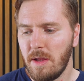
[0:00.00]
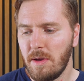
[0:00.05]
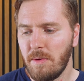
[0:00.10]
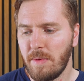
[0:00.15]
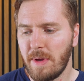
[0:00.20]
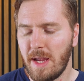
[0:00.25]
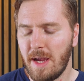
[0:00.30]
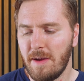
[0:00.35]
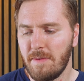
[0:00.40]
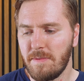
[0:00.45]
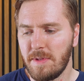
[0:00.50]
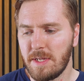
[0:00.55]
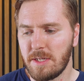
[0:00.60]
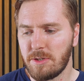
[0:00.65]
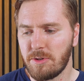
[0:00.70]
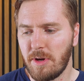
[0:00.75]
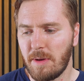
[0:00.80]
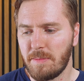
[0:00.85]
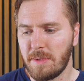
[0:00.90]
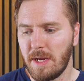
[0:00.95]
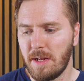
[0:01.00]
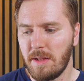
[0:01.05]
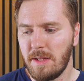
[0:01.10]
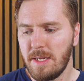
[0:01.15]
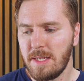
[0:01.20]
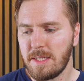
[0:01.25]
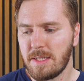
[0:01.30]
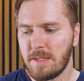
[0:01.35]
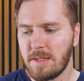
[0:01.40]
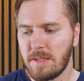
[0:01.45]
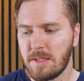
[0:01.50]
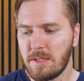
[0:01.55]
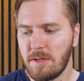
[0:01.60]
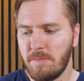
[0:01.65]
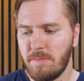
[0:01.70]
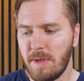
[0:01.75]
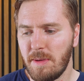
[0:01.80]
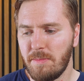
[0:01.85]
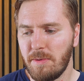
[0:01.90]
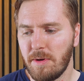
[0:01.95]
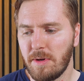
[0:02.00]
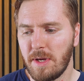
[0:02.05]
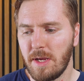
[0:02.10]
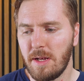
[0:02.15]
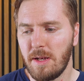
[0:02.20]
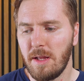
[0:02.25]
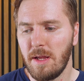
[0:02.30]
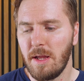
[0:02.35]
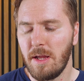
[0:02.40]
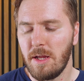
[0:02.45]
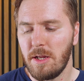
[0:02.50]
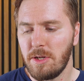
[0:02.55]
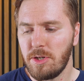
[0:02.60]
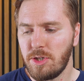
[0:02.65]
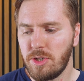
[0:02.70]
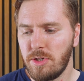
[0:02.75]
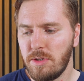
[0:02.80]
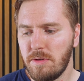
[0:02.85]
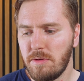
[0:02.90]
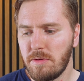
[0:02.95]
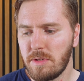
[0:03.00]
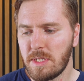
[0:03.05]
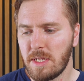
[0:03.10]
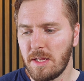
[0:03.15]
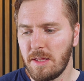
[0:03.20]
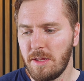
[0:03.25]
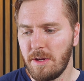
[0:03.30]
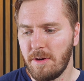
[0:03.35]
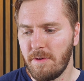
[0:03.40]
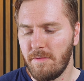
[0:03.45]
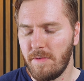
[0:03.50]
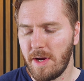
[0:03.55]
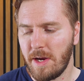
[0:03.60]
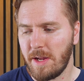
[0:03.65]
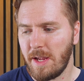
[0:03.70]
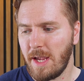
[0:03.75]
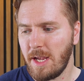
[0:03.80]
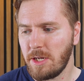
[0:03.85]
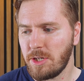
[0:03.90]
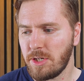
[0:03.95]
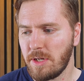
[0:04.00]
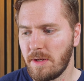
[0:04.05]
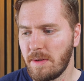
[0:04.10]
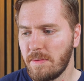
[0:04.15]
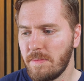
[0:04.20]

We have these drop-down lists so people can choose their variation.